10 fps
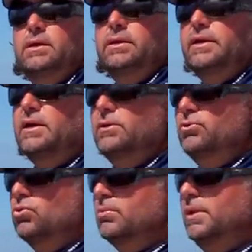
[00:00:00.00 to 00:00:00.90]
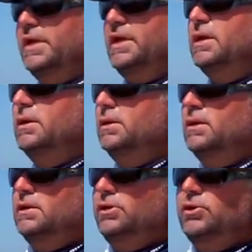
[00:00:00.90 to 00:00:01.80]
Now, normally,
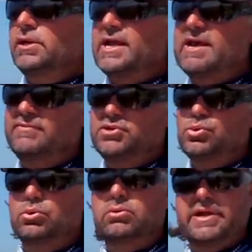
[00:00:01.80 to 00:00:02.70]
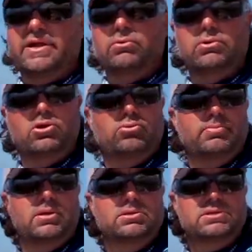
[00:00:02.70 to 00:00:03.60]
you can have a shorter anchor rope,
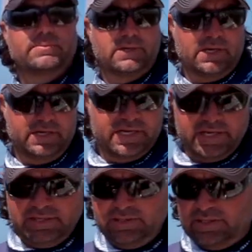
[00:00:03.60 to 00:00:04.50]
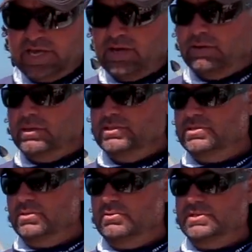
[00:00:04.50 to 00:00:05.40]
but something I take into account
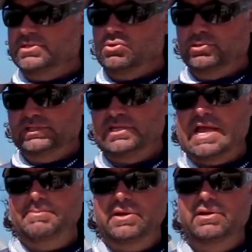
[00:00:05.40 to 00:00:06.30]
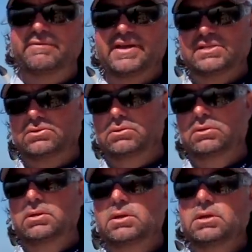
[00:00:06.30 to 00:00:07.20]
also is hole slap on your vessel.
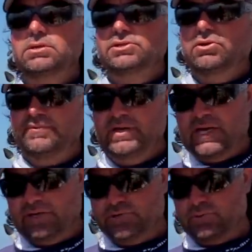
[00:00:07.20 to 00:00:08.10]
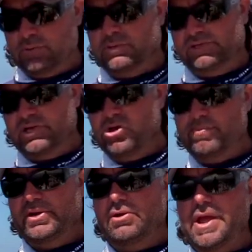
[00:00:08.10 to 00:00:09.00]
So if you got a shorter
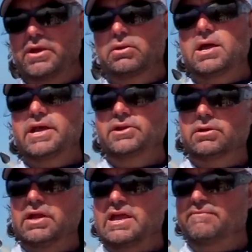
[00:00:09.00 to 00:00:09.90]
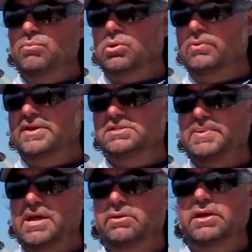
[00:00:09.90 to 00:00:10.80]
scope on your anchor line, you're gonna have more waves
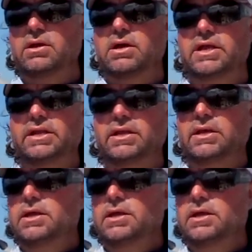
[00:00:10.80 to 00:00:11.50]
pounding on it.